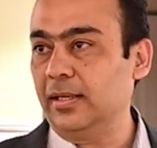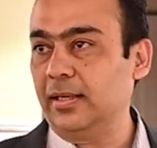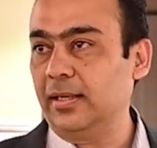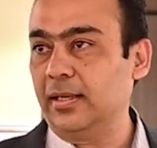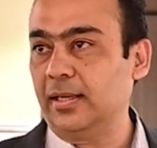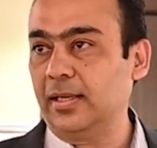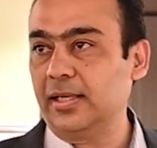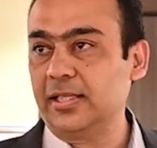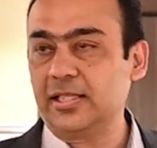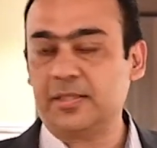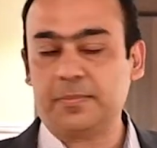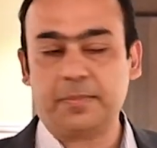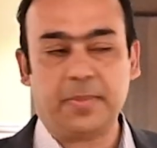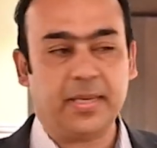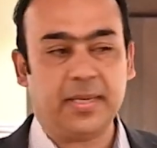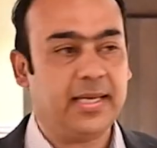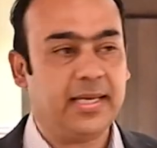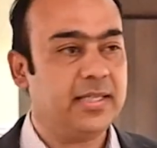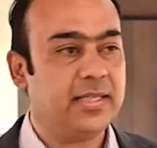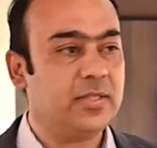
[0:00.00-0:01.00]
company
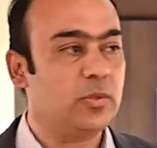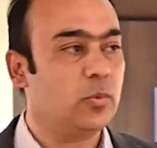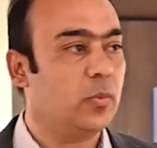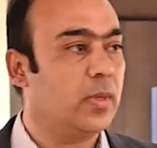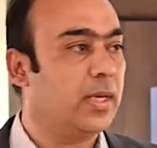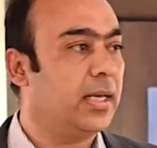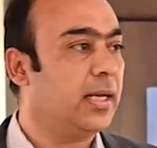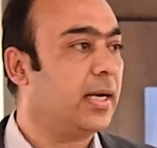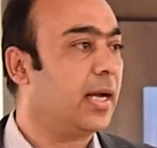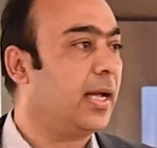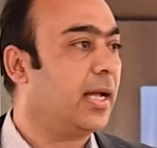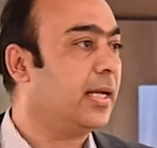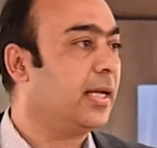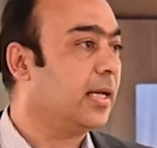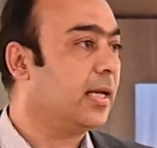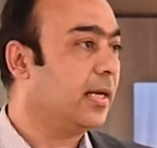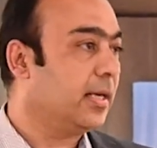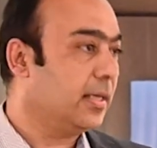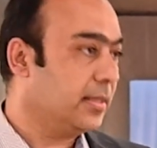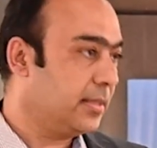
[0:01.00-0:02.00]
business.
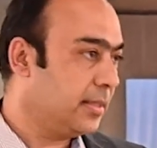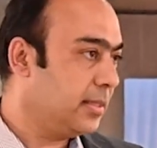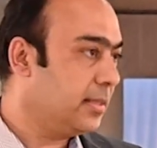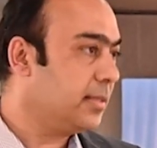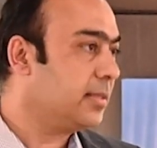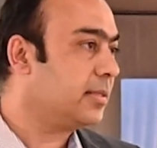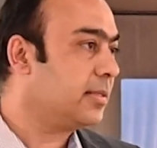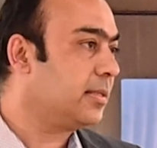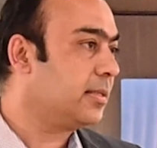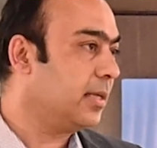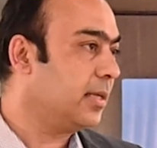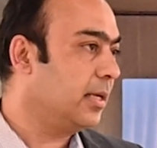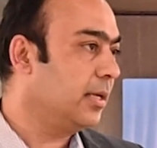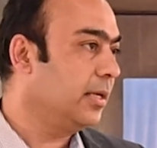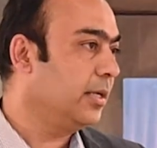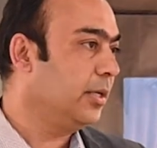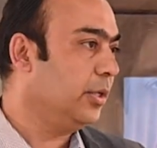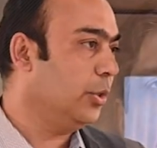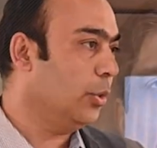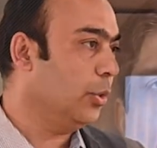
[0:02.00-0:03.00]
So that was wonderful.